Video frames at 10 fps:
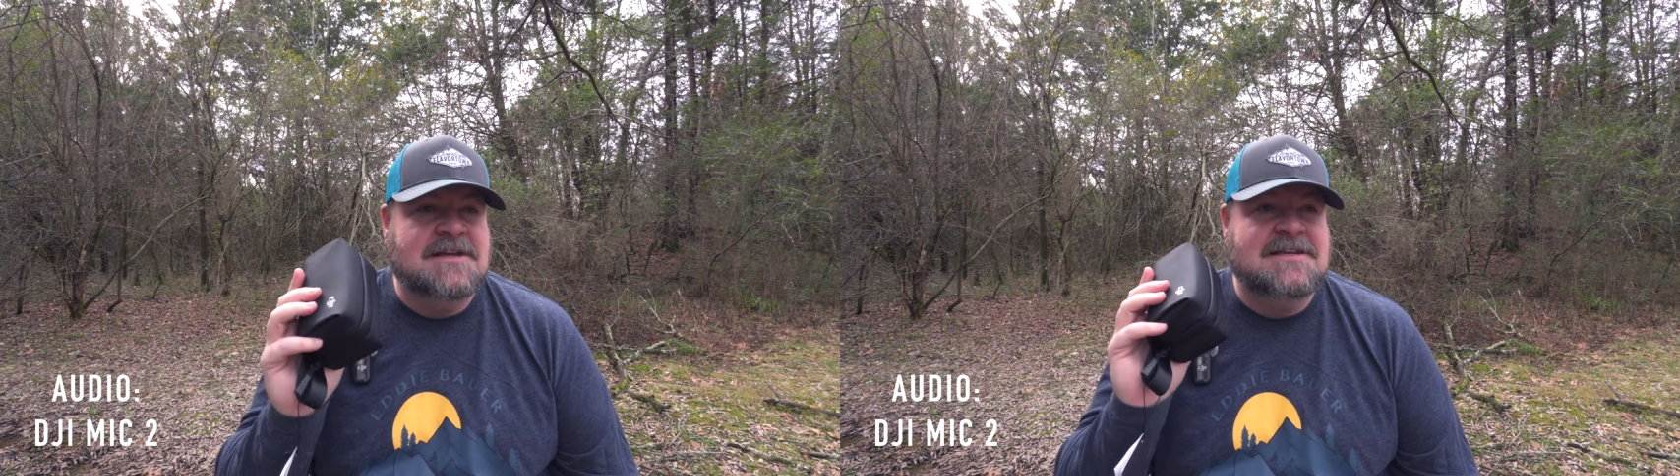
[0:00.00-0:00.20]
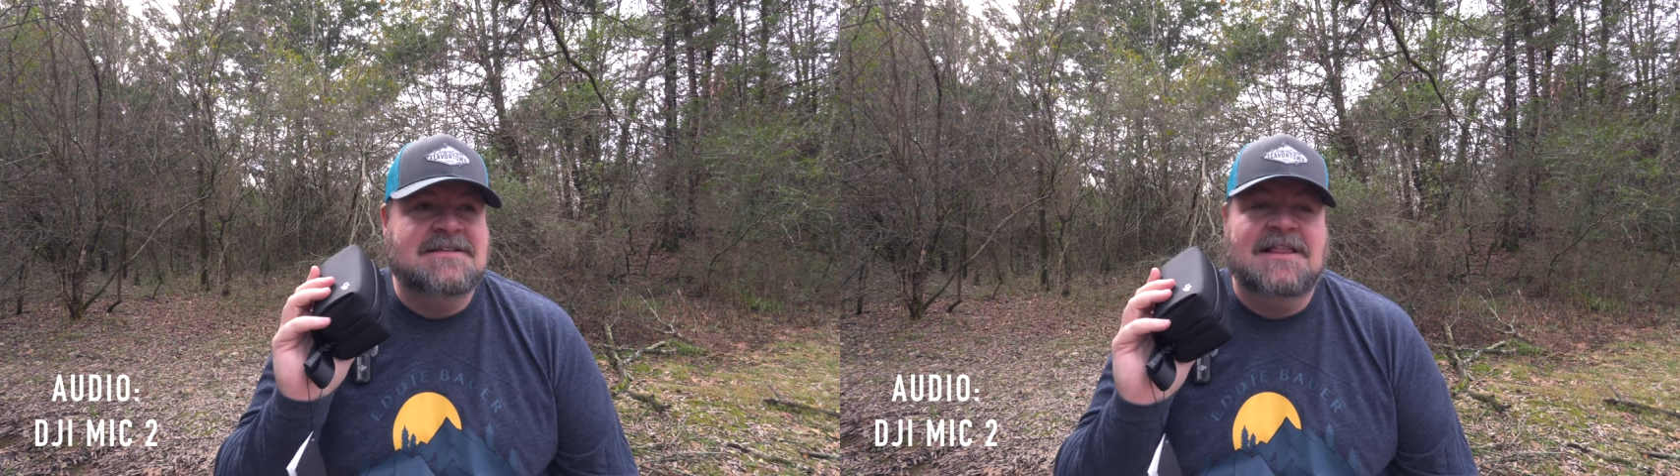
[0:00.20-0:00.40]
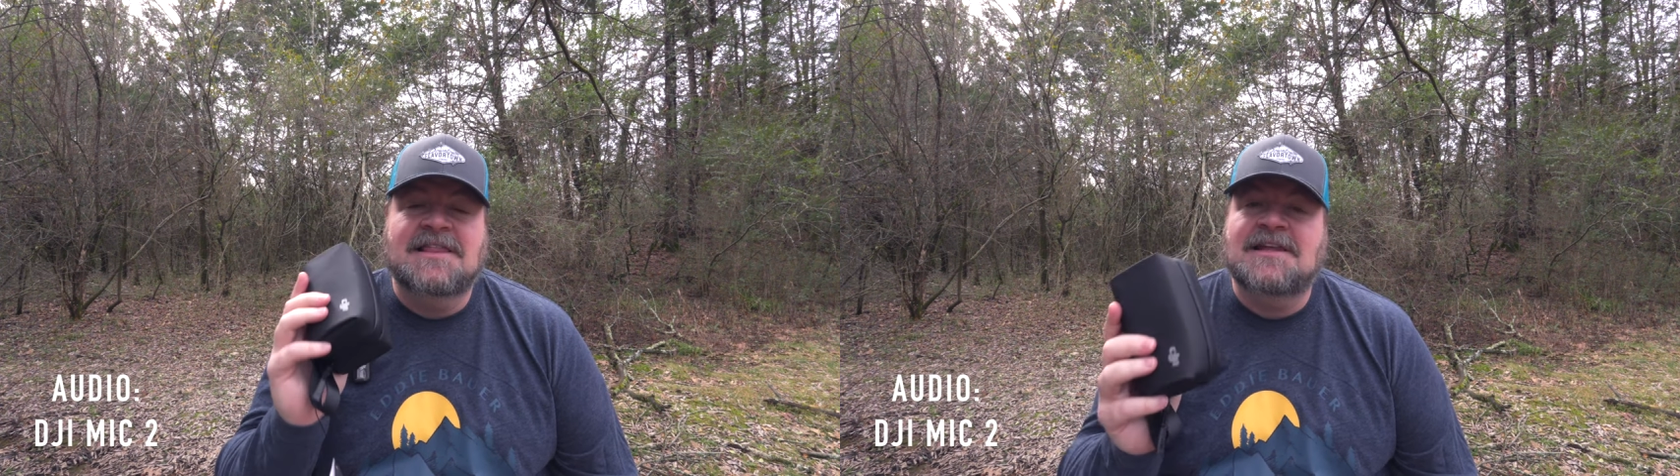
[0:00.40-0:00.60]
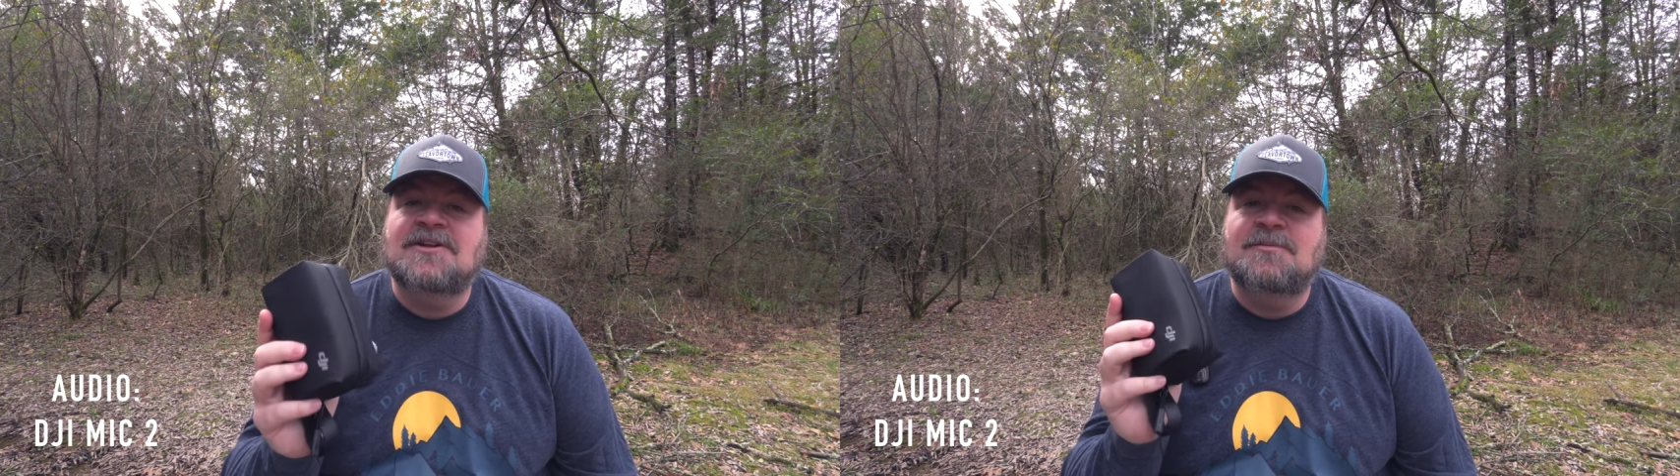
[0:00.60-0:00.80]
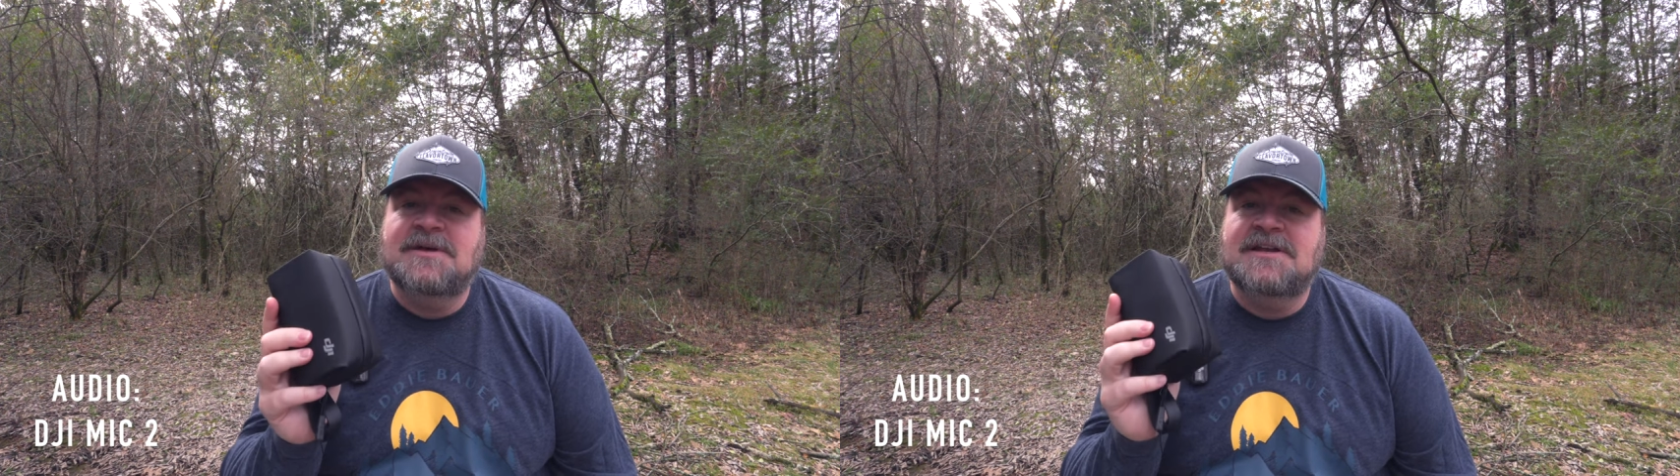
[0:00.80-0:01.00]
is a
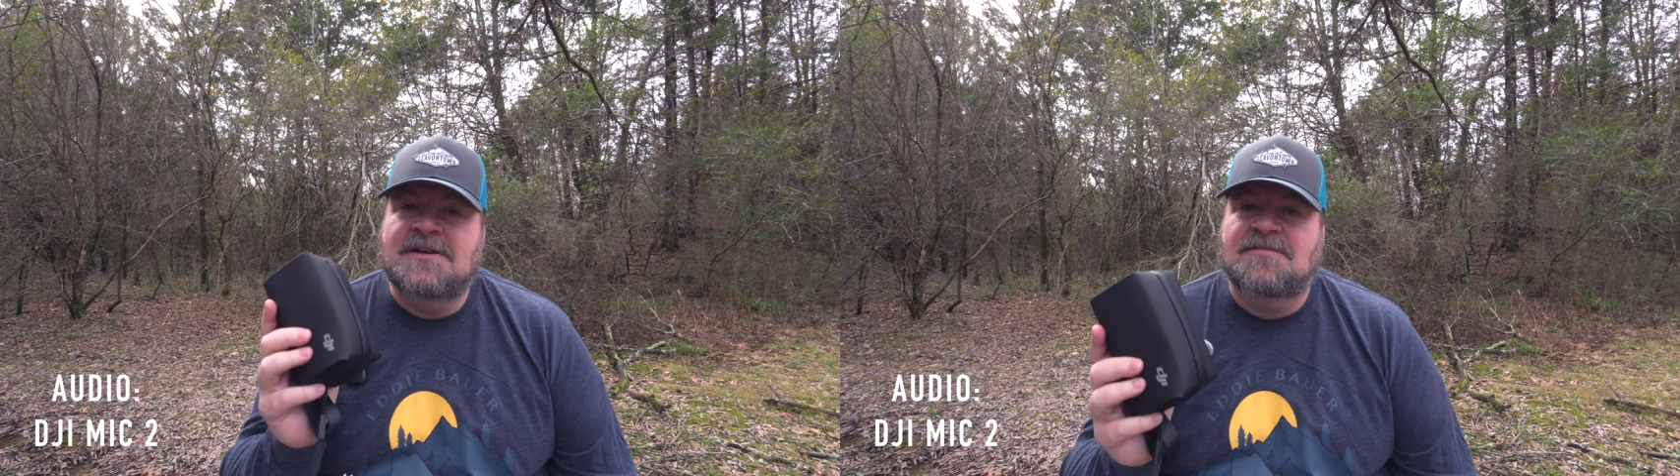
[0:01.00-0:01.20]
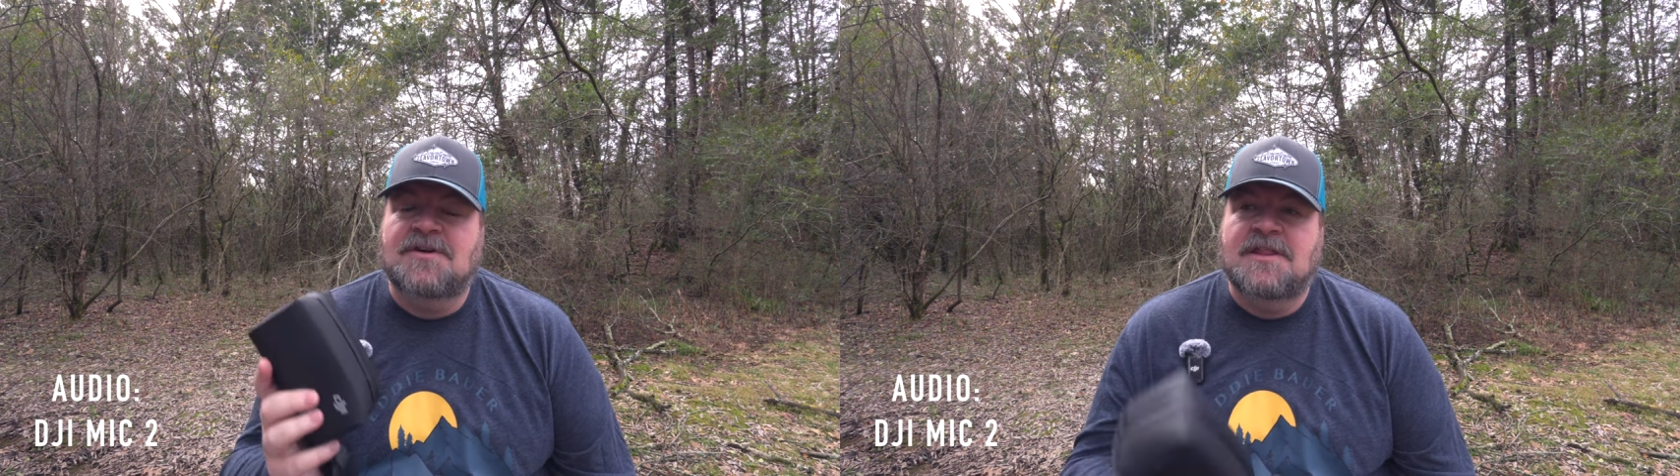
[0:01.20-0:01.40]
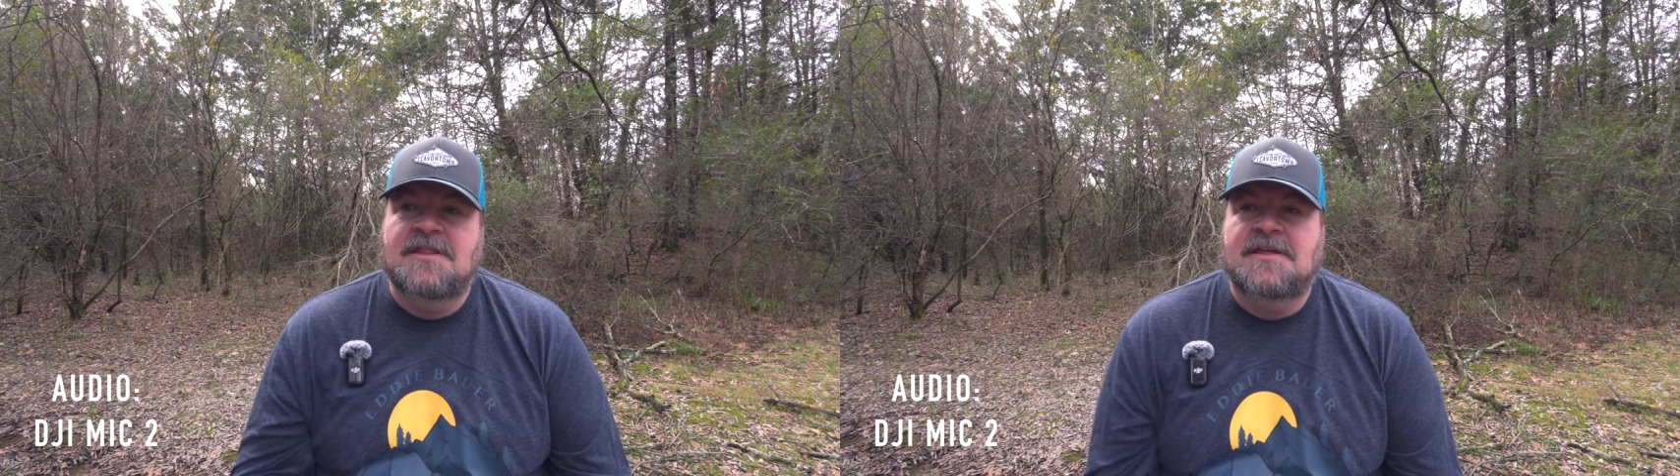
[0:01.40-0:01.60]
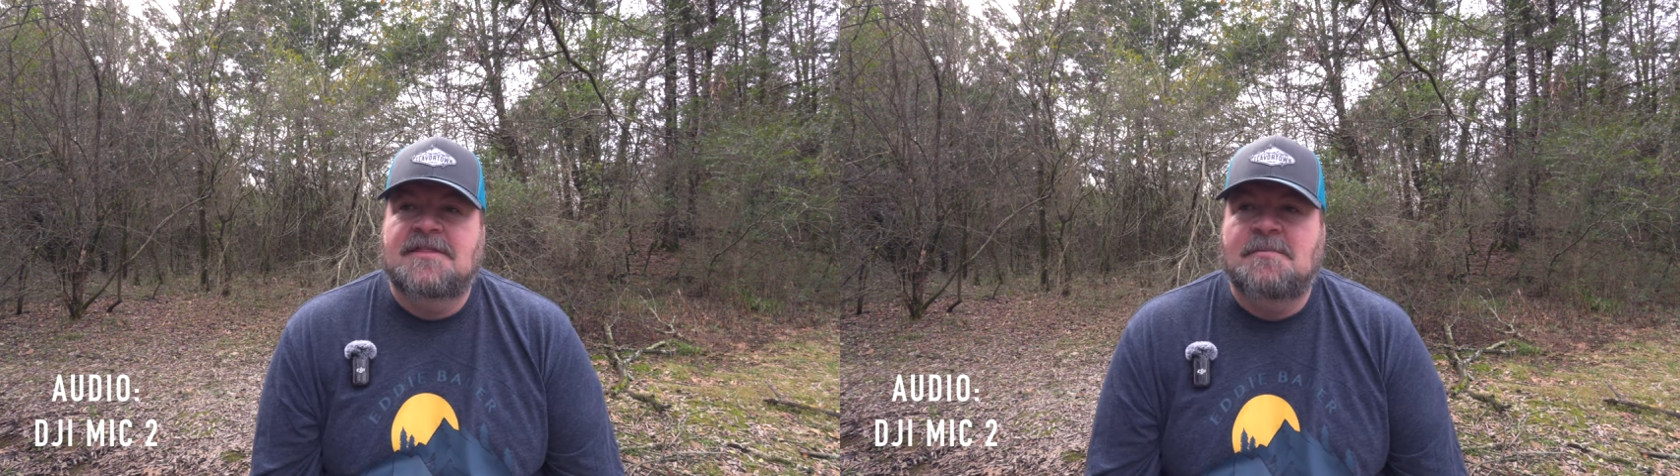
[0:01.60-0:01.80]
little bit different than the